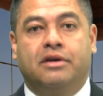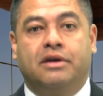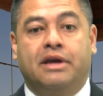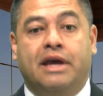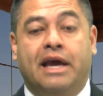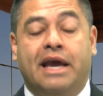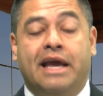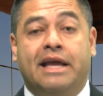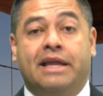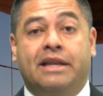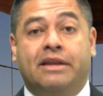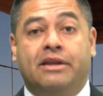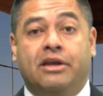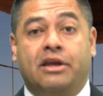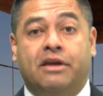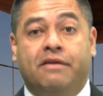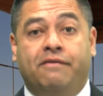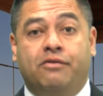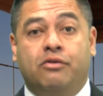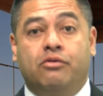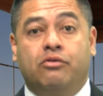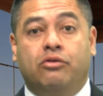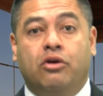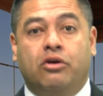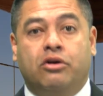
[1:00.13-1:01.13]
And if
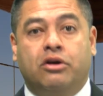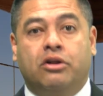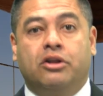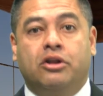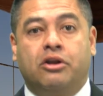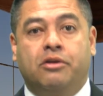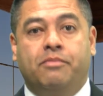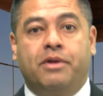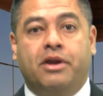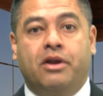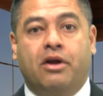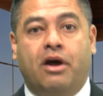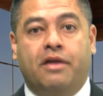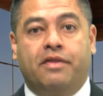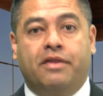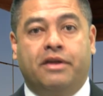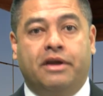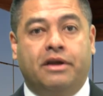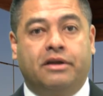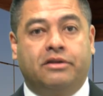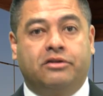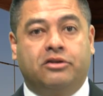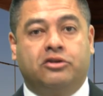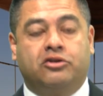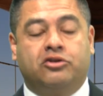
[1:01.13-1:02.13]
you look a little bit on
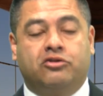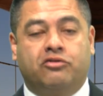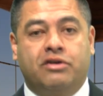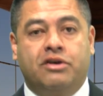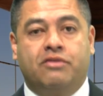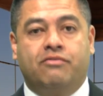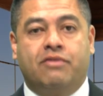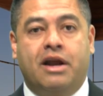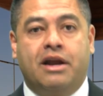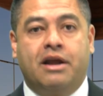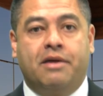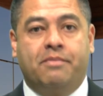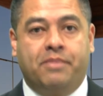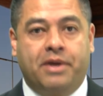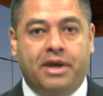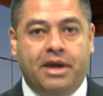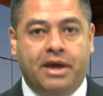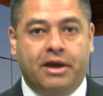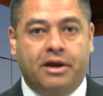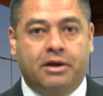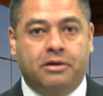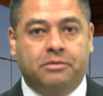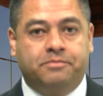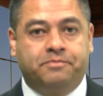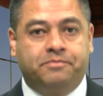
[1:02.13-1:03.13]
the screen right up
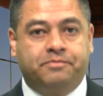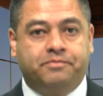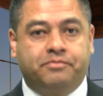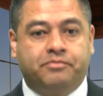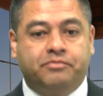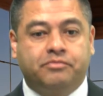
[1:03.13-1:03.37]
here,